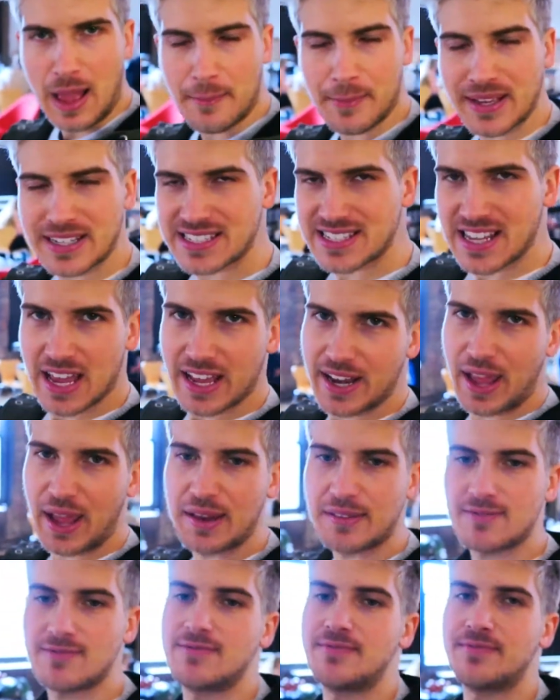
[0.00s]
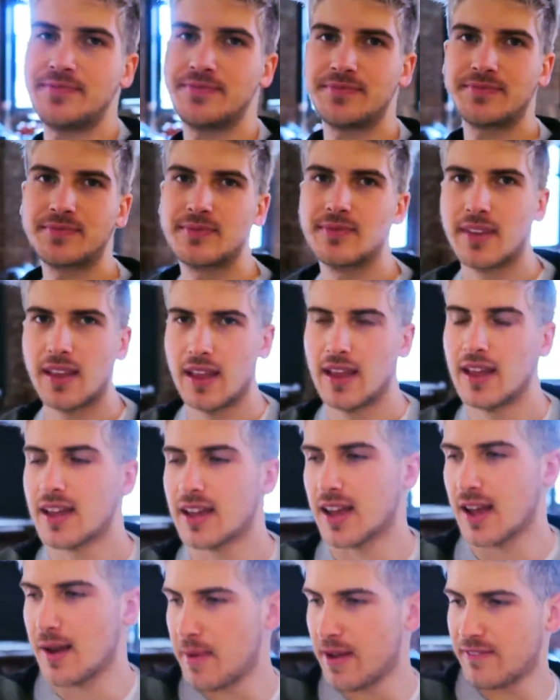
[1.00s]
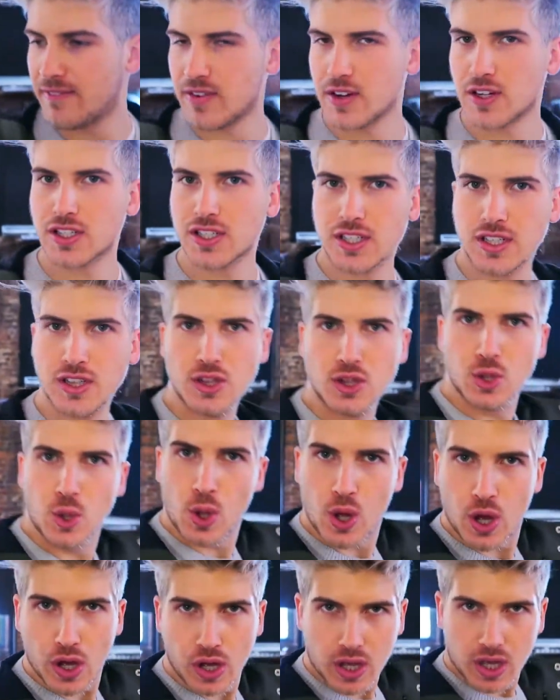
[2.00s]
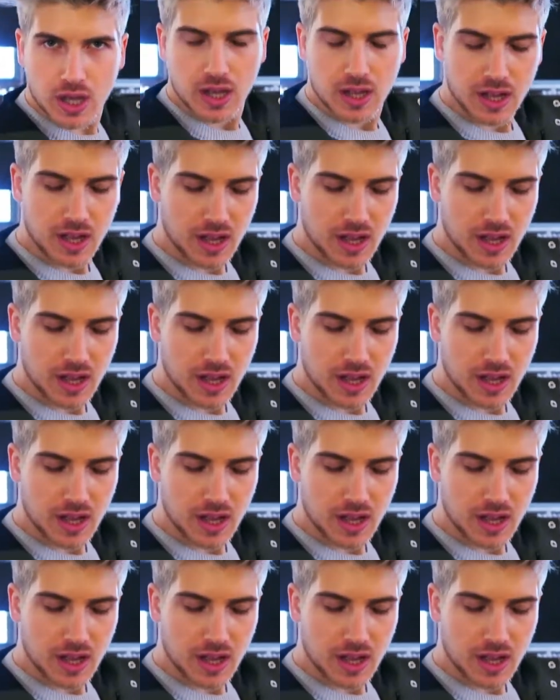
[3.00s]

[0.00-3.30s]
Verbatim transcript: I'm excited. Got my first look